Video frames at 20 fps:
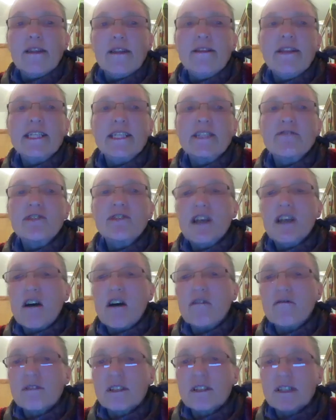And this
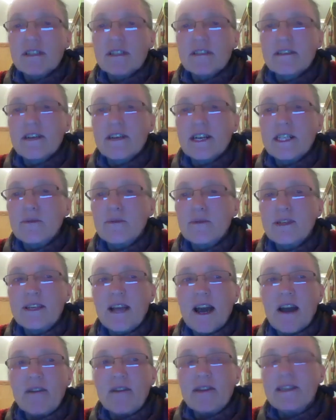results, as we
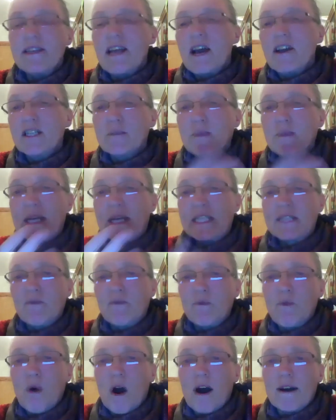know, in no space
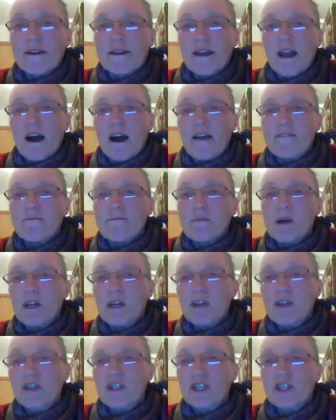for wildlife,
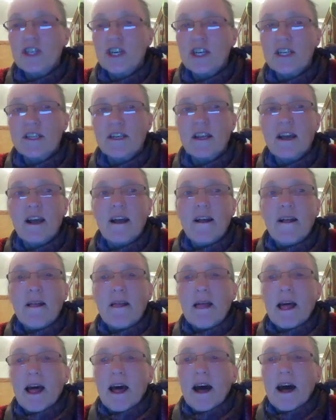pollution,
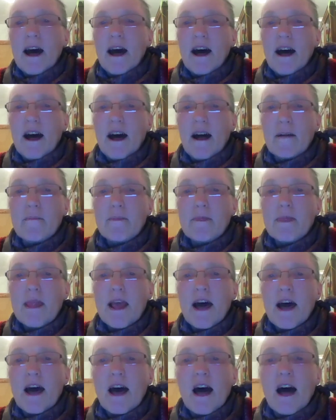uh,
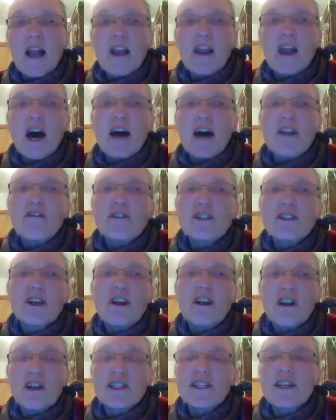and, and
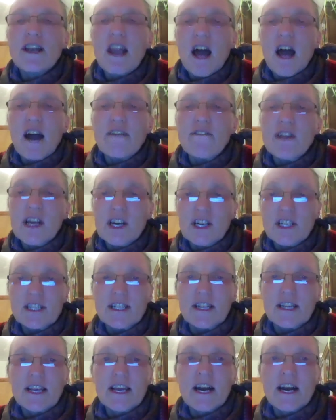also a loss of
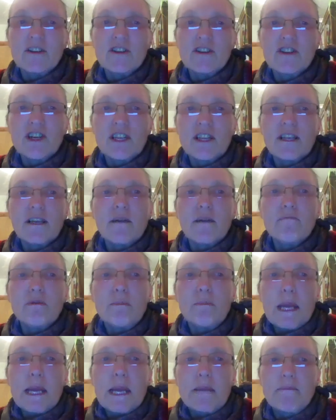livelihoods in the country. The
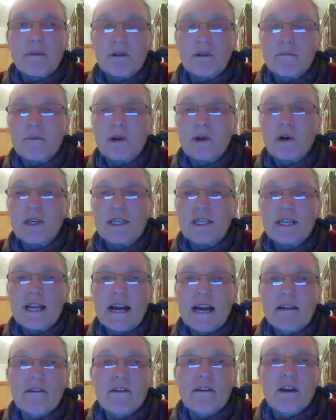number of people employed in
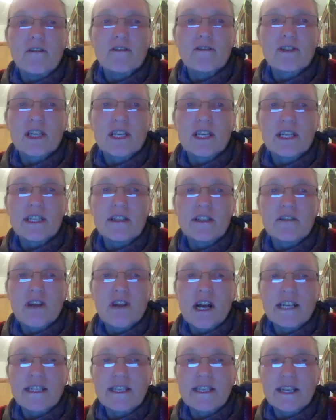agriculture has
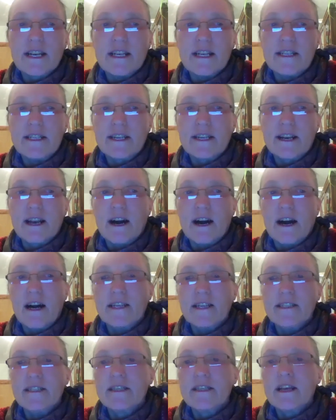drastically
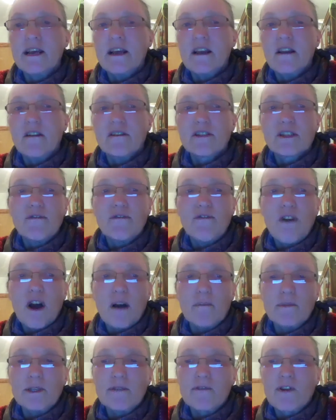declined. Lots of
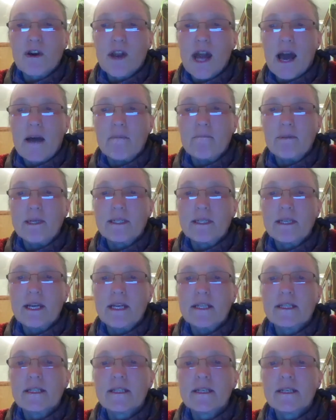farmers have gone out of
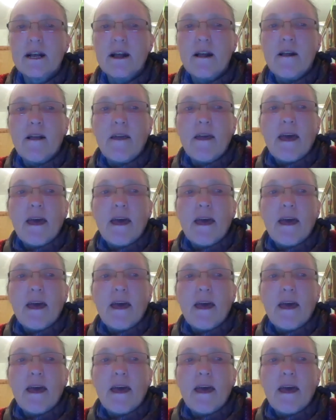business.